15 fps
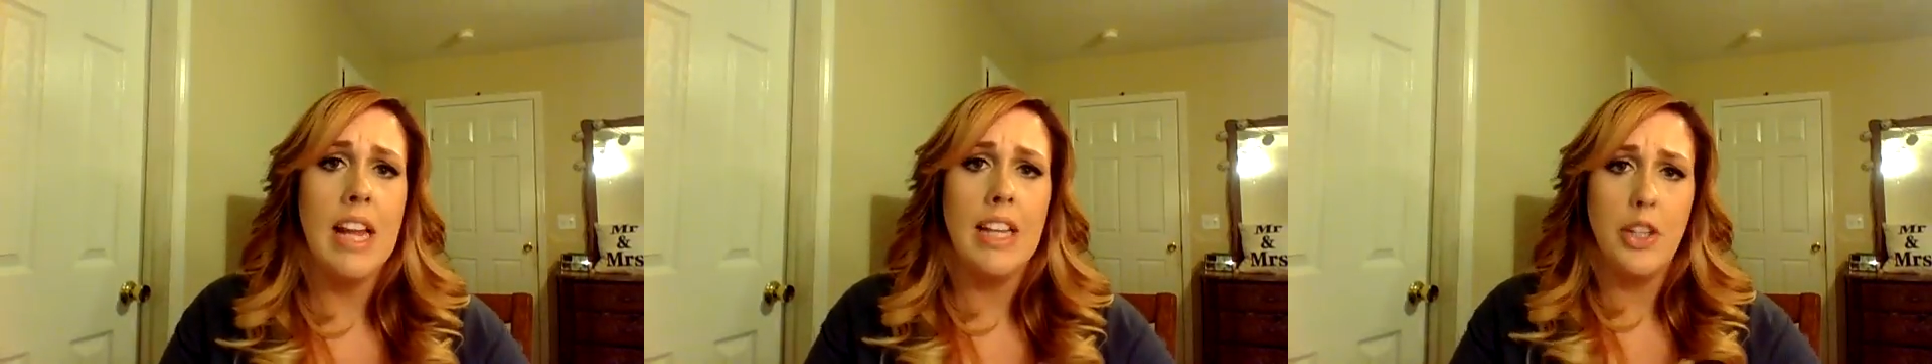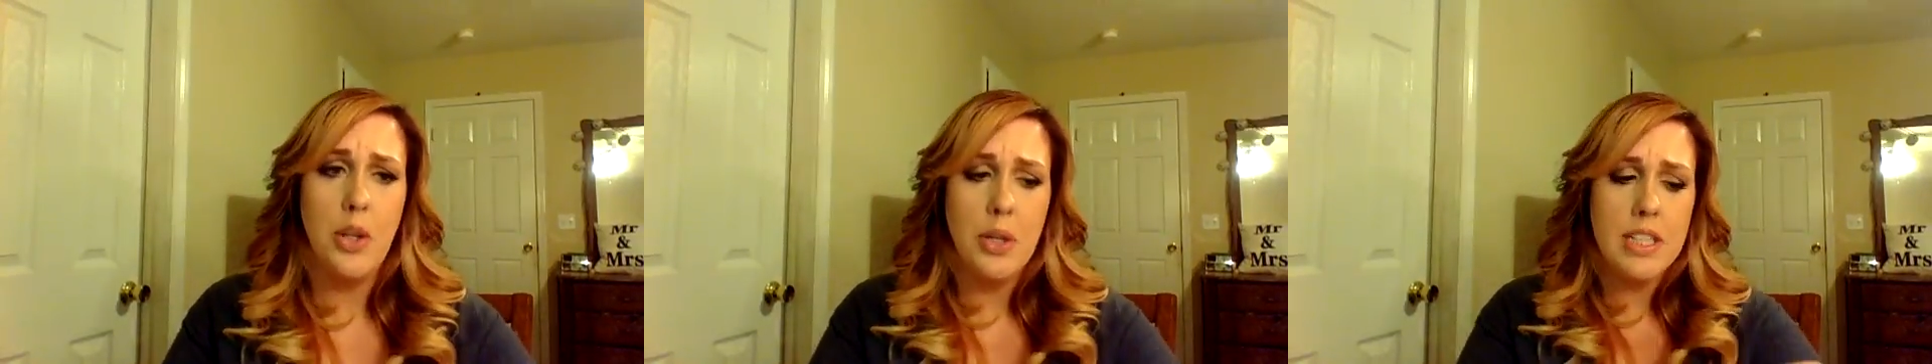
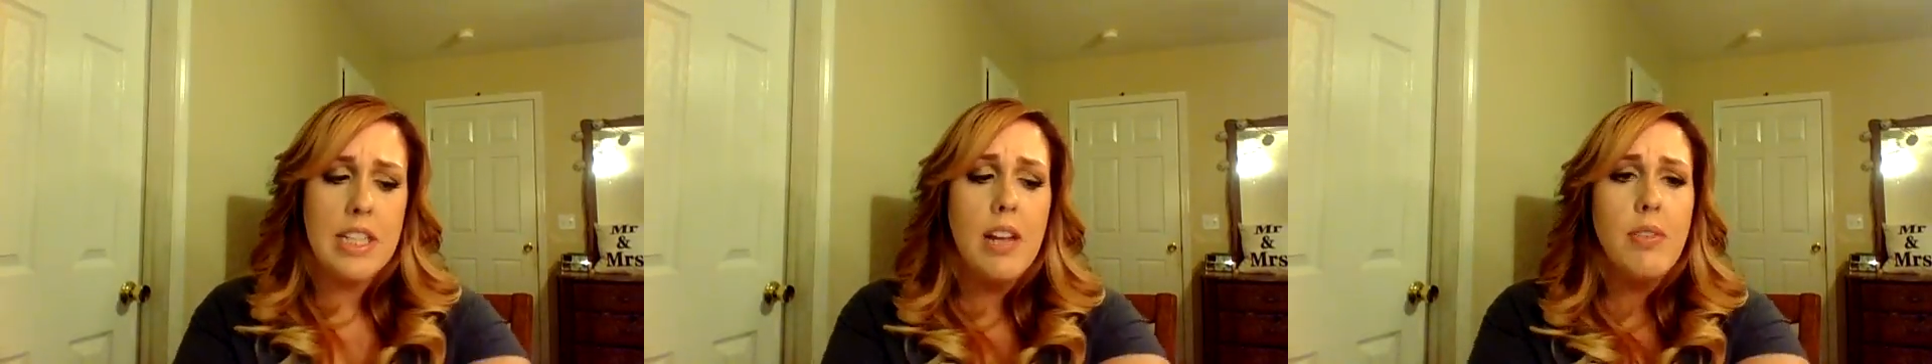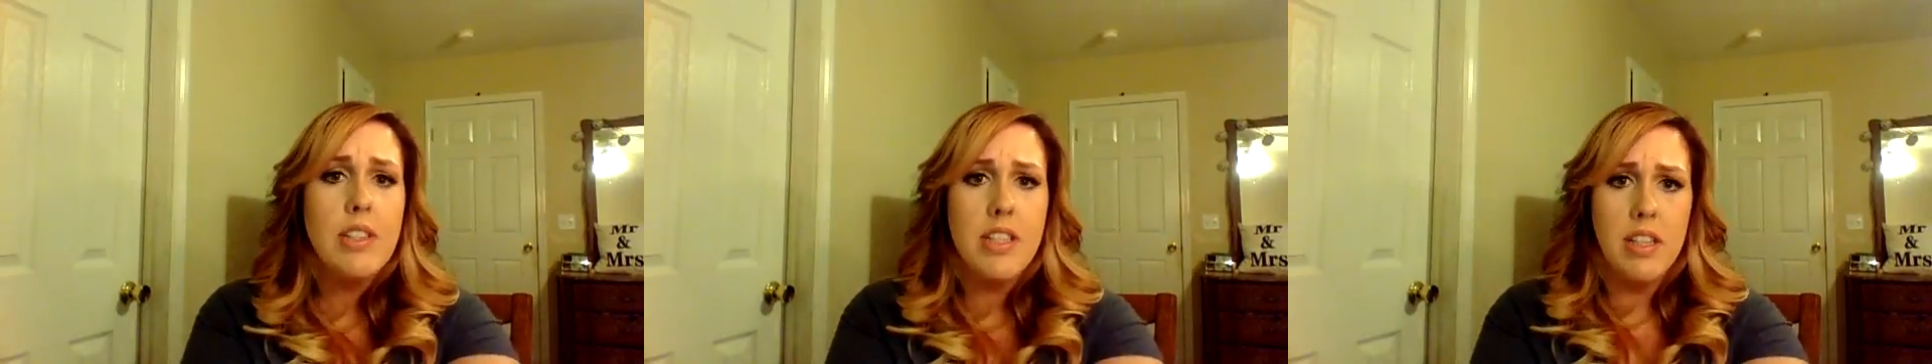You can
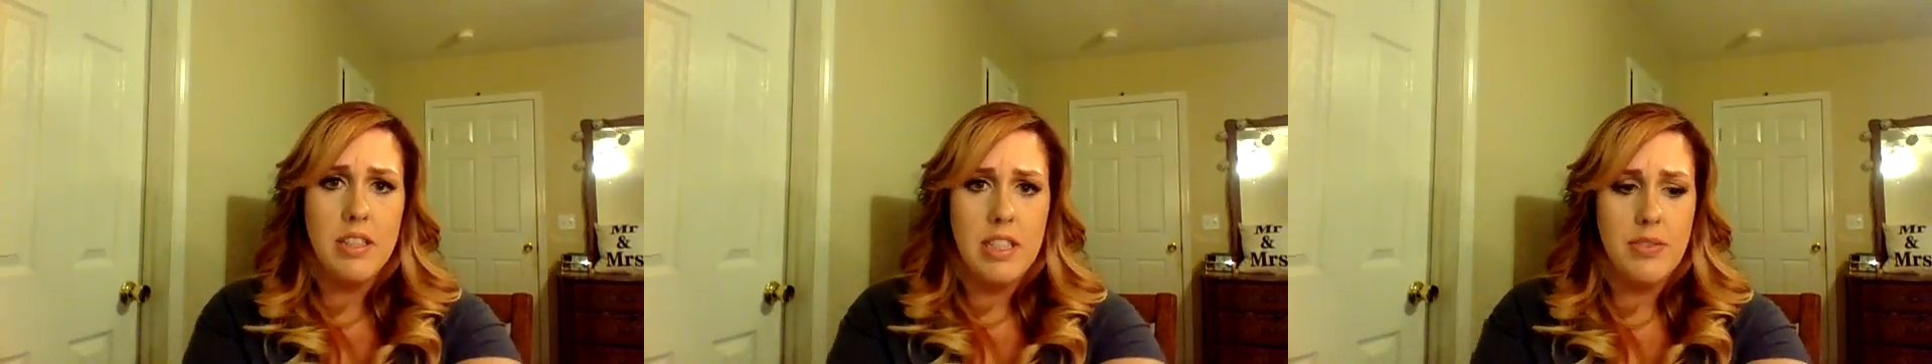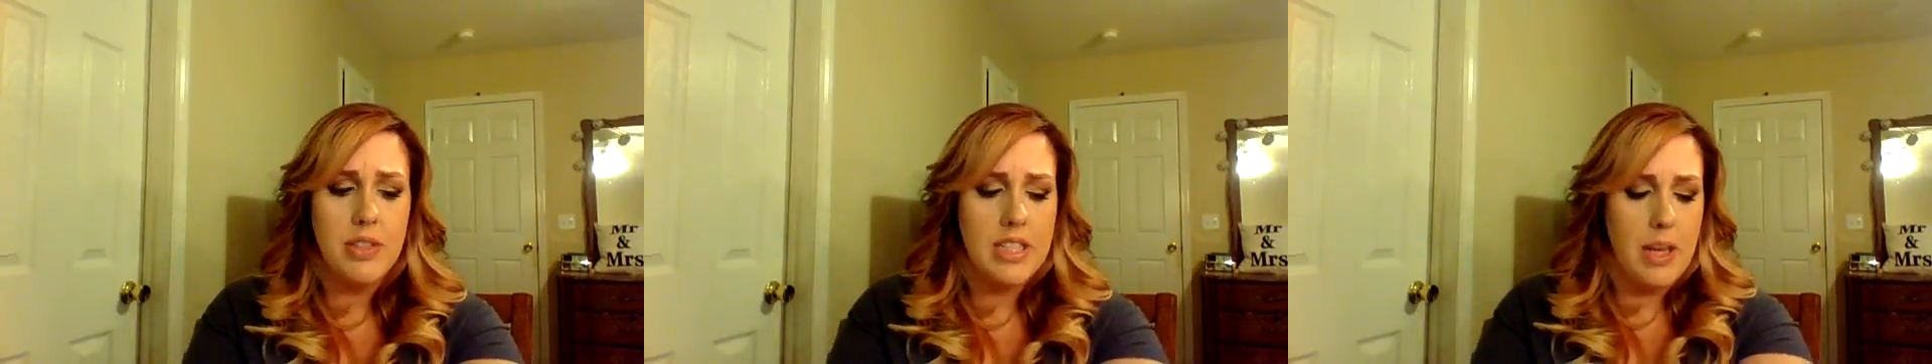definitely tell a
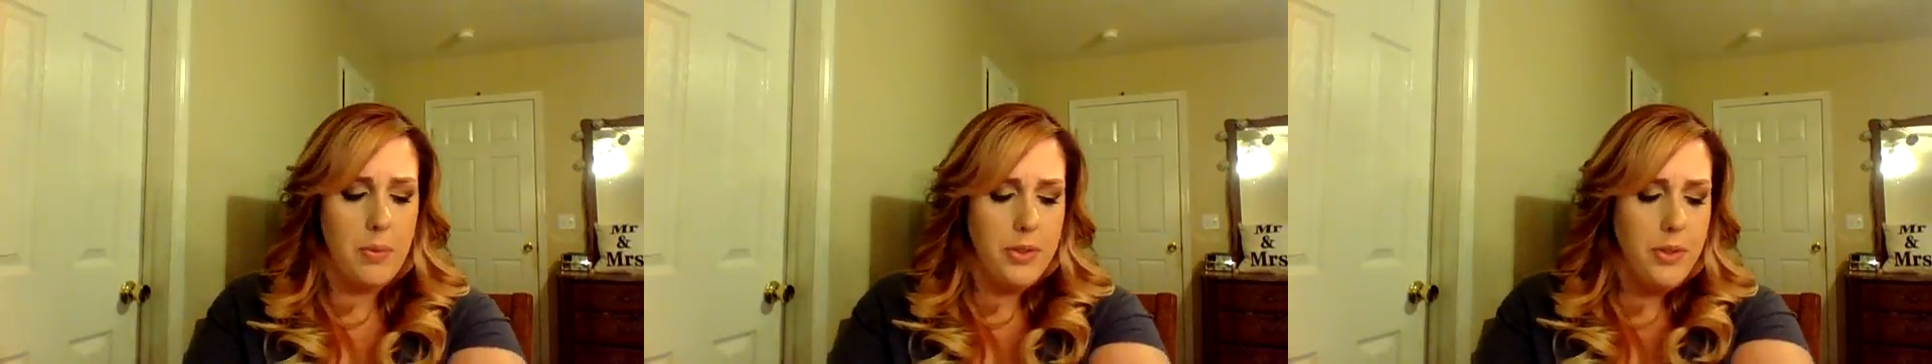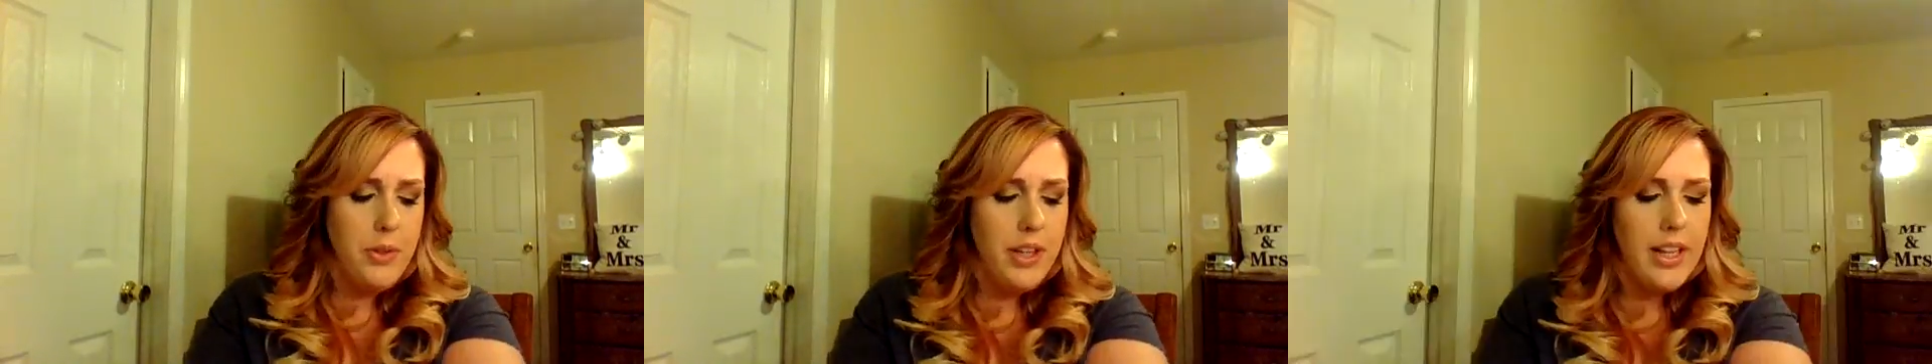difference. Like
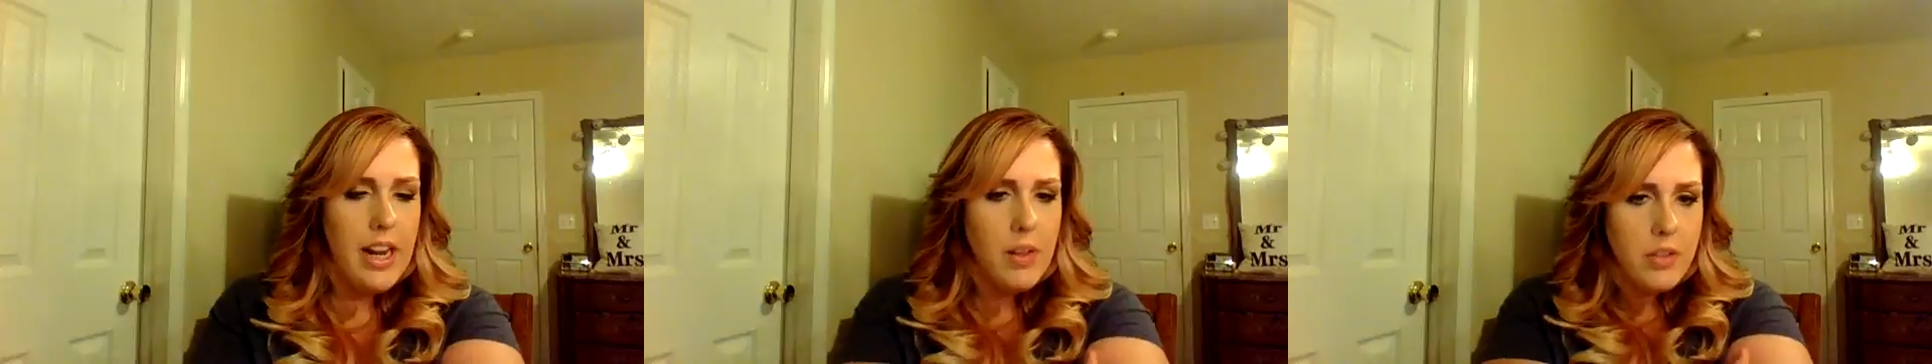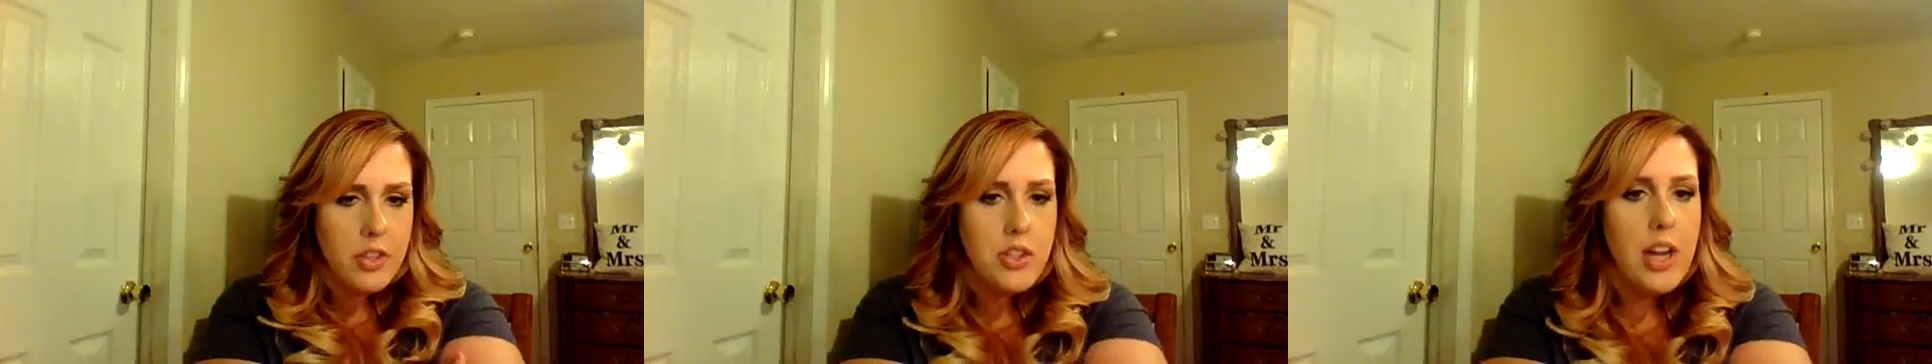when you get out
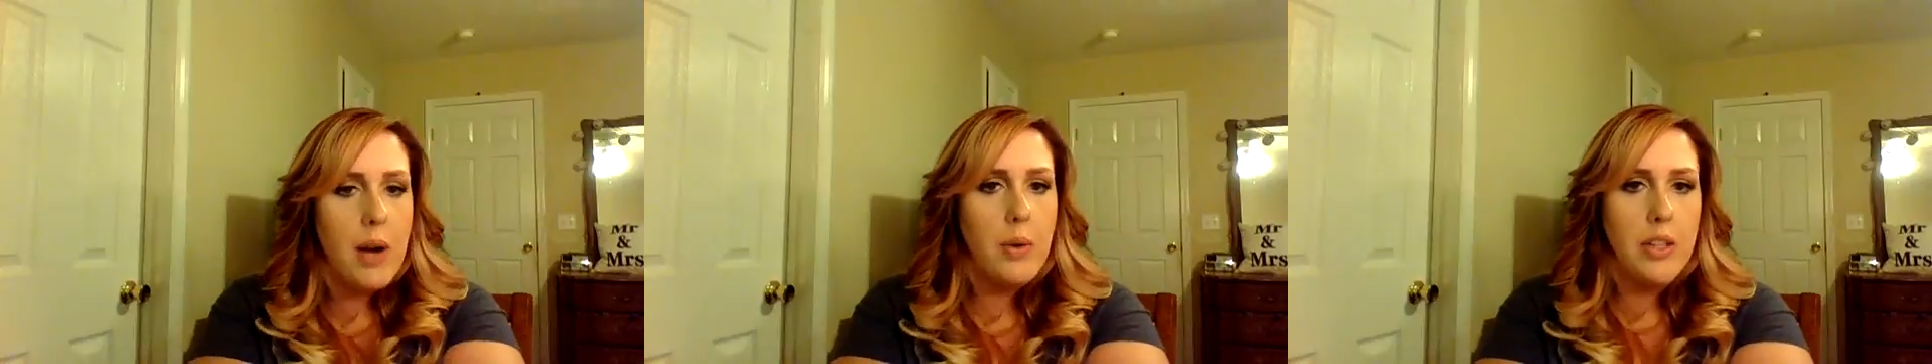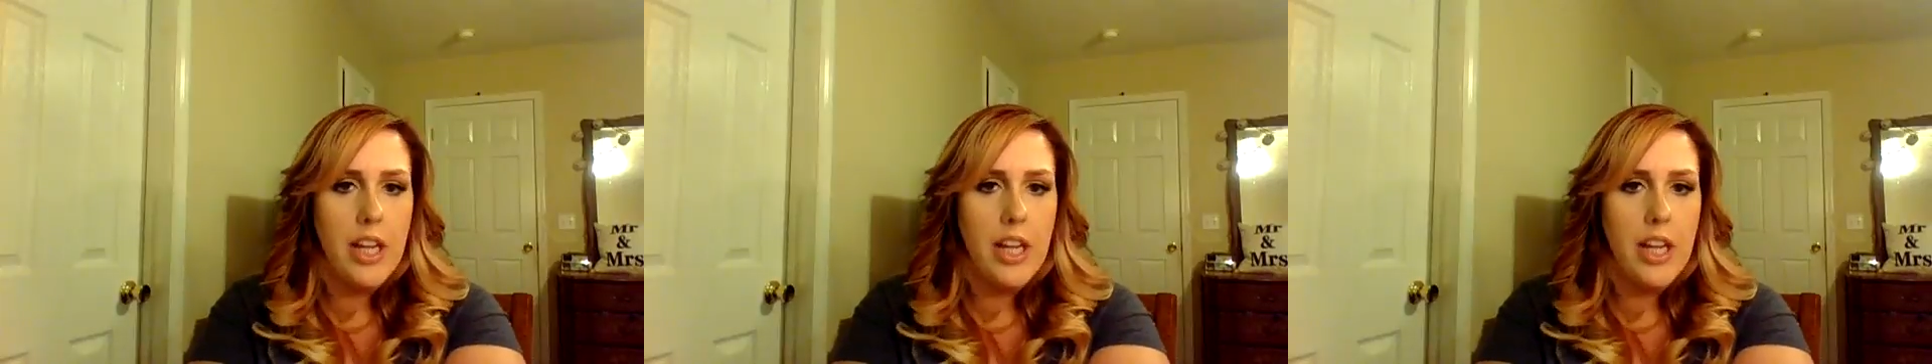of the shower,